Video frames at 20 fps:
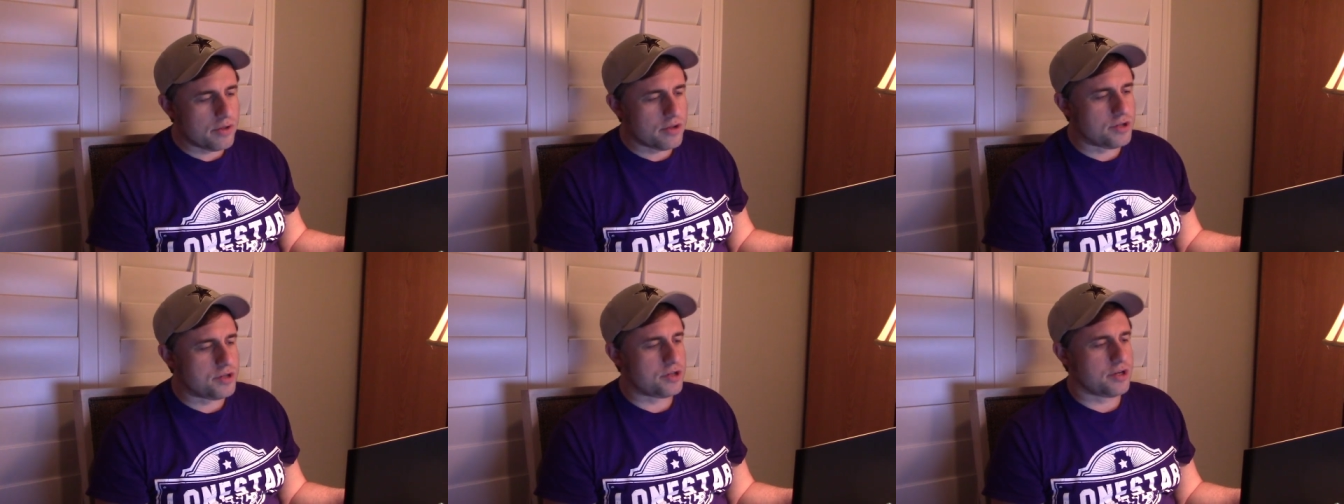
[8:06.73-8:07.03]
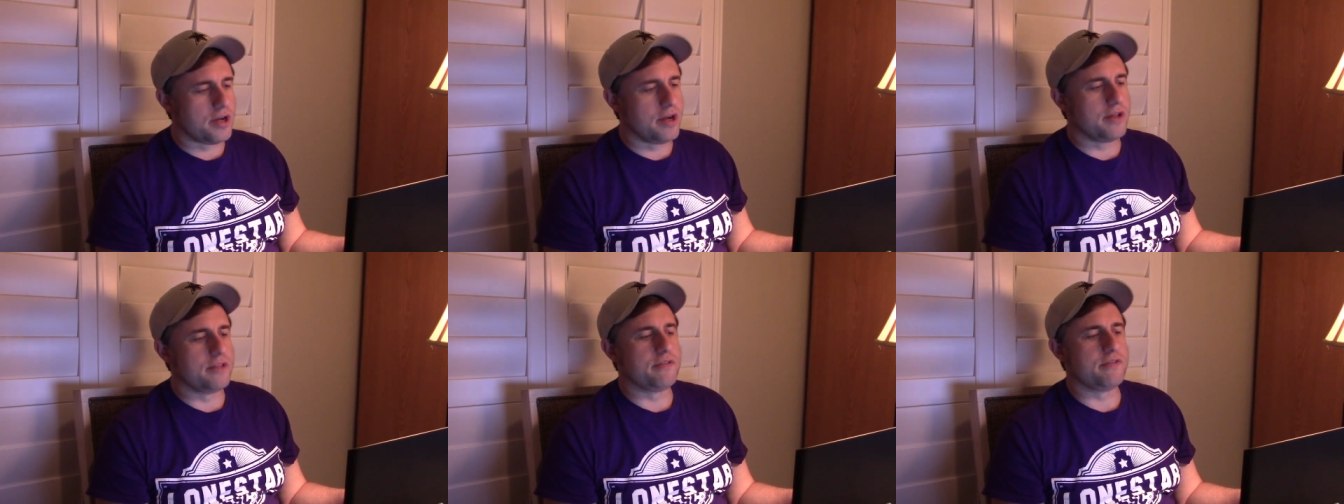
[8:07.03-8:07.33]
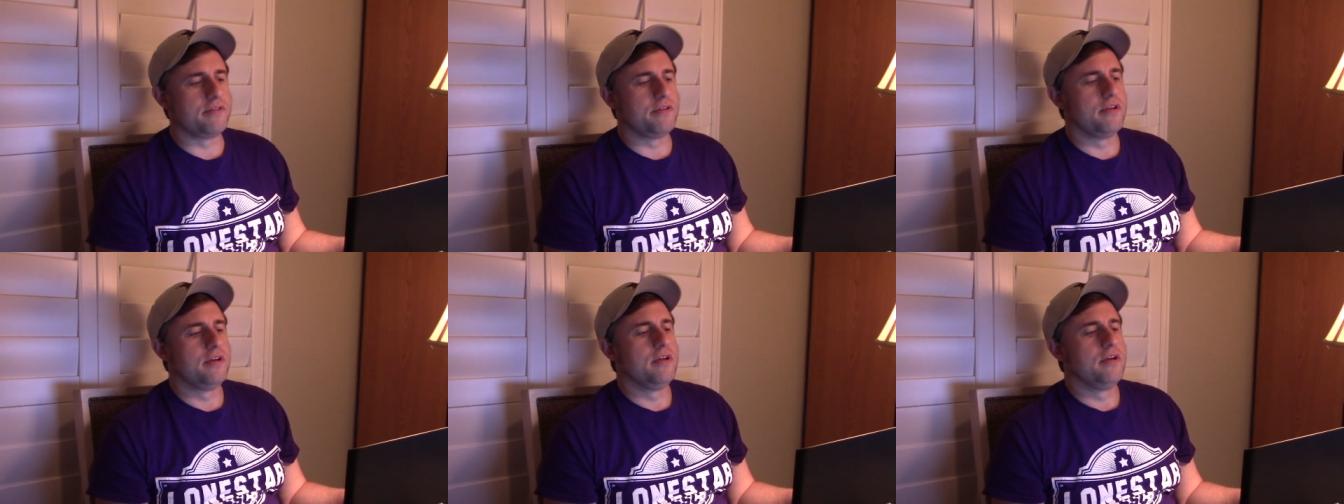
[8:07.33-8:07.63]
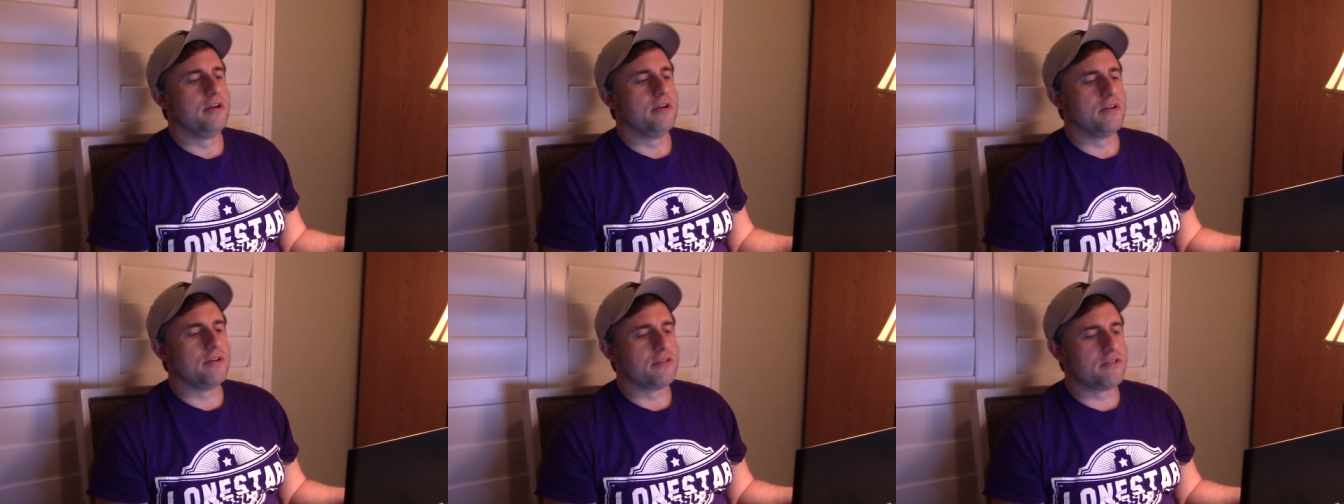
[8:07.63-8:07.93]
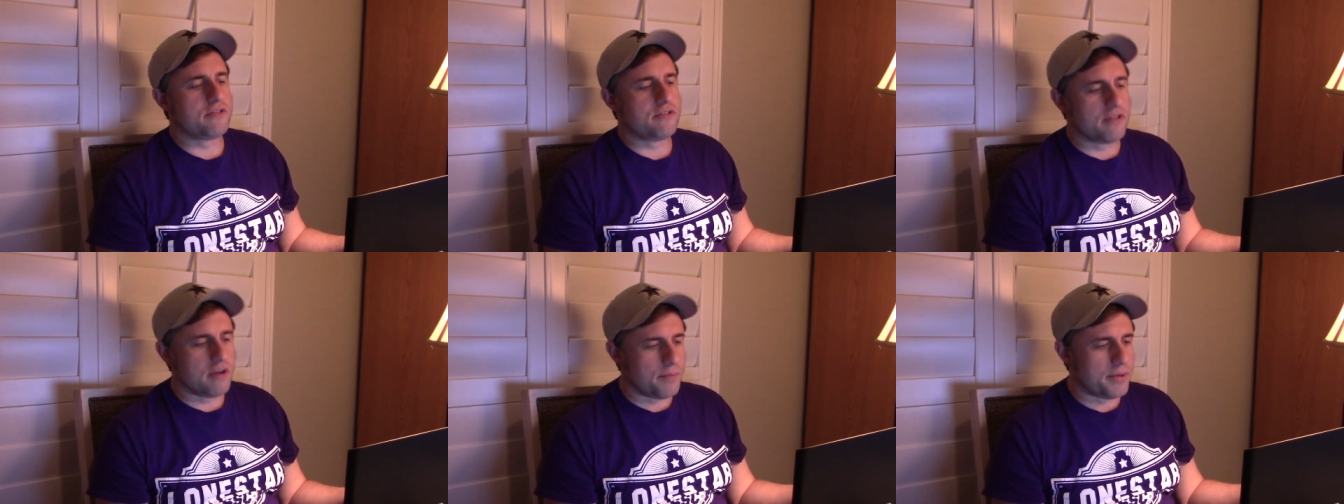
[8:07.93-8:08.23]
the Jets are
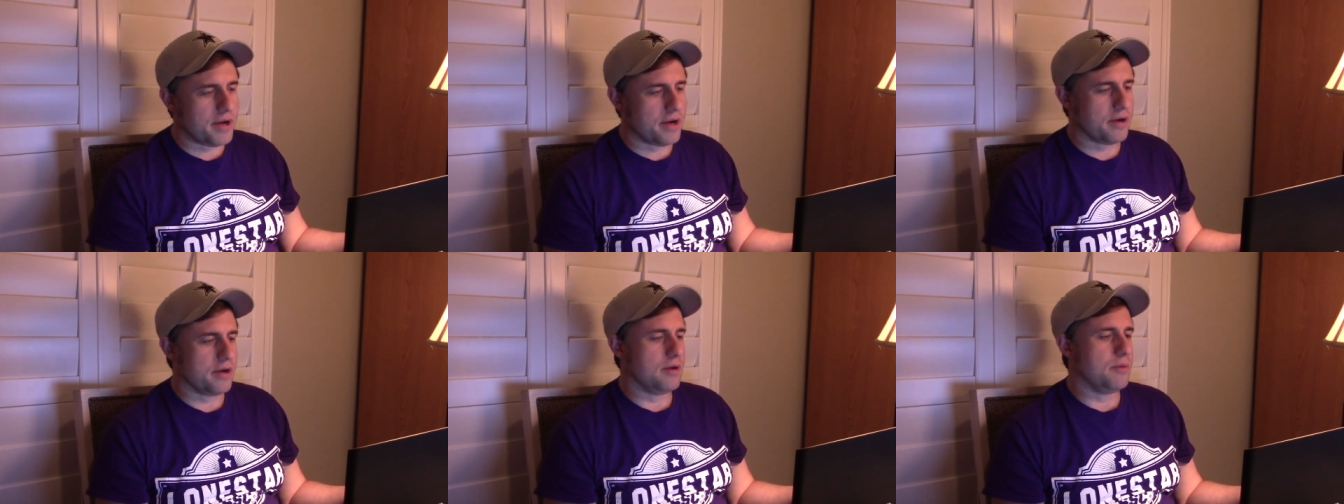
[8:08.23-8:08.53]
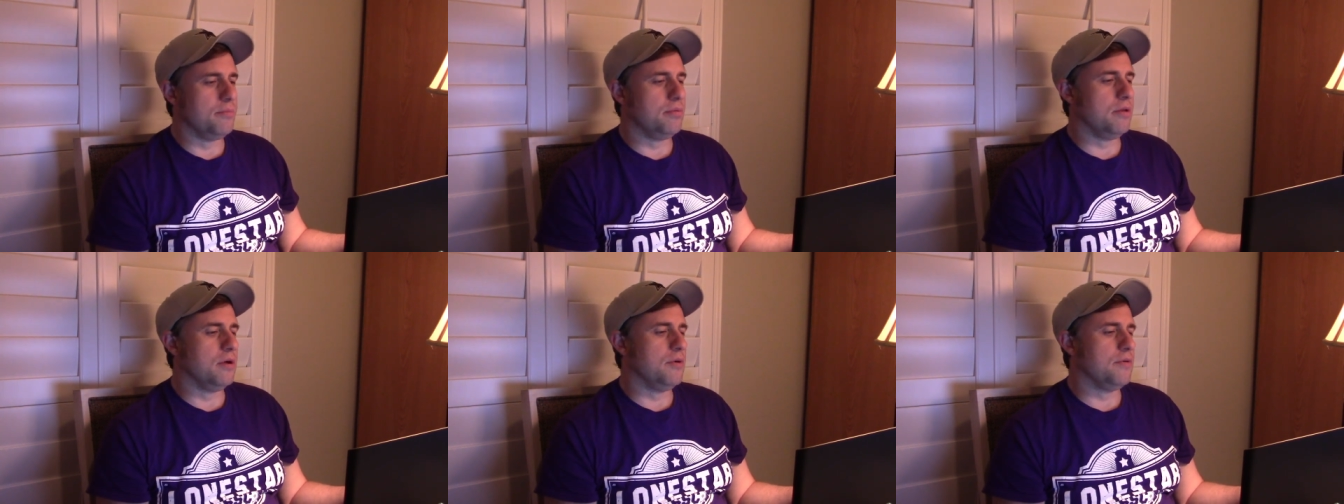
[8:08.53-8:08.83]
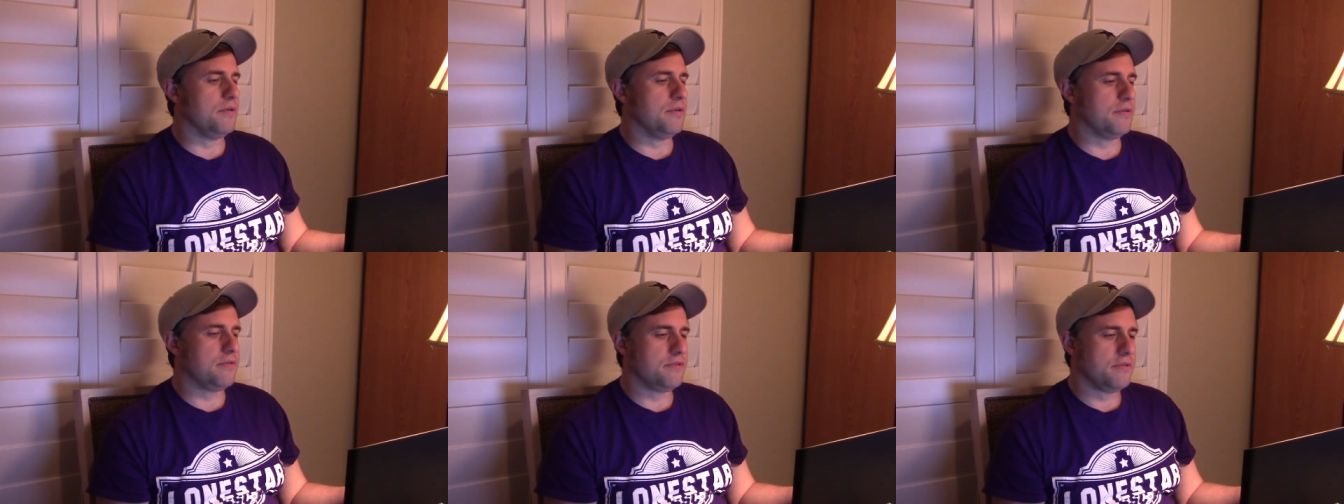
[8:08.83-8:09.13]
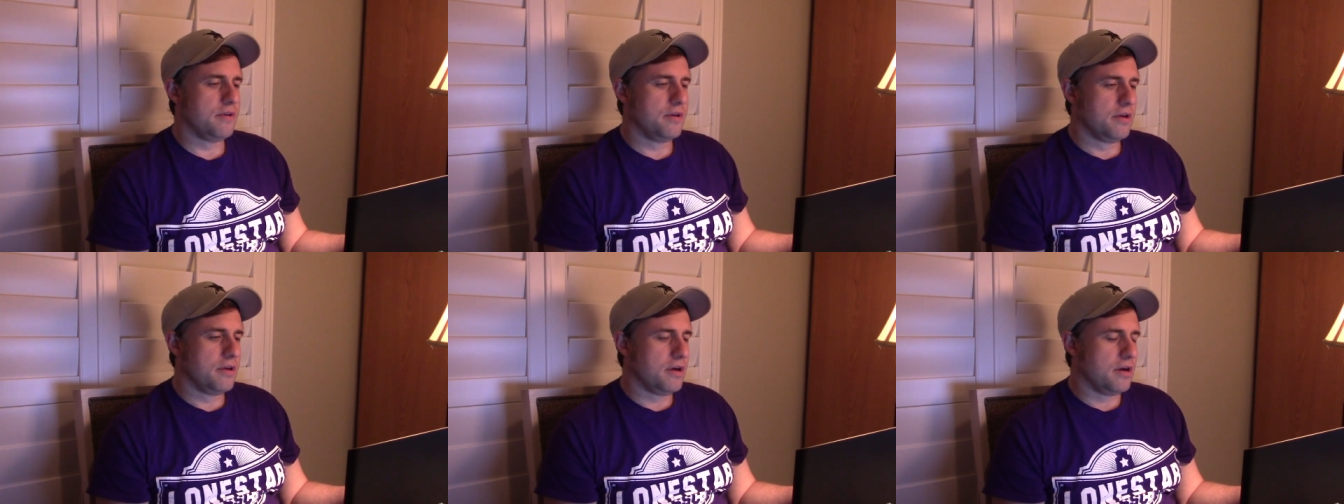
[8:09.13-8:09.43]
somehow gonna blow this,